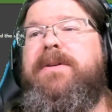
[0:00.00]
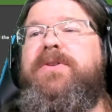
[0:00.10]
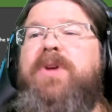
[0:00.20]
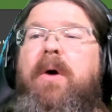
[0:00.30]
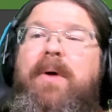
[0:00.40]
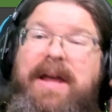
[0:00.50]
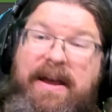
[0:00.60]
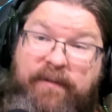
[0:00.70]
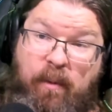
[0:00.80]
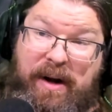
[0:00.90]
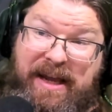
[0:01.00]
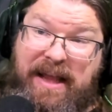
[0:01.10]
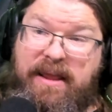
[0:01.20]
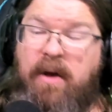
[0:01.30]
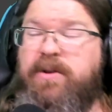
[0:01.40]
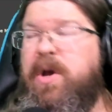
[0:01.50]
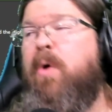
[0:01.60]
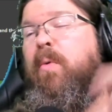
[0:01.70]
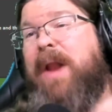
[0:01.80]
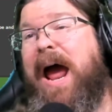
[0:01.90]
So if you want to get those,
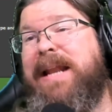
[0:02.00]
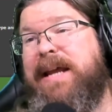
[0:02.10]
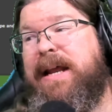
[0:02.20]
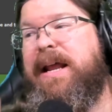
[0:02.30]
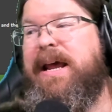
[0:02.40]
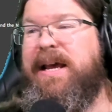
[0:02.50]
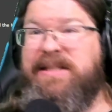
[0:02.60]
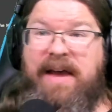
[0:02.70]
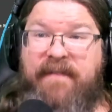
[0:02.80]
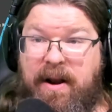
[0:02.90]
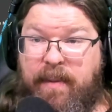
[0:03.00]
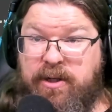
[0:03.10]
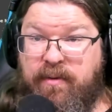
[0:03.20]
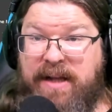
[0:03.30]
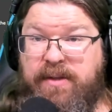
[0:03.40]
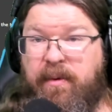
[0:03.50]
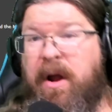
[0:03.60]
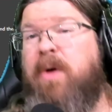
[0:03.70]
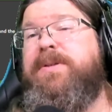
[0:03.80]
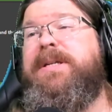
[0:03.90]
what I did is I found a bunch of raids that were
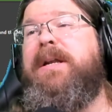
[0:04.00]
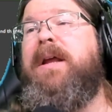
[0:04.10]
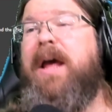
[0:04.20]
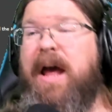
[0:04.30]
hosted.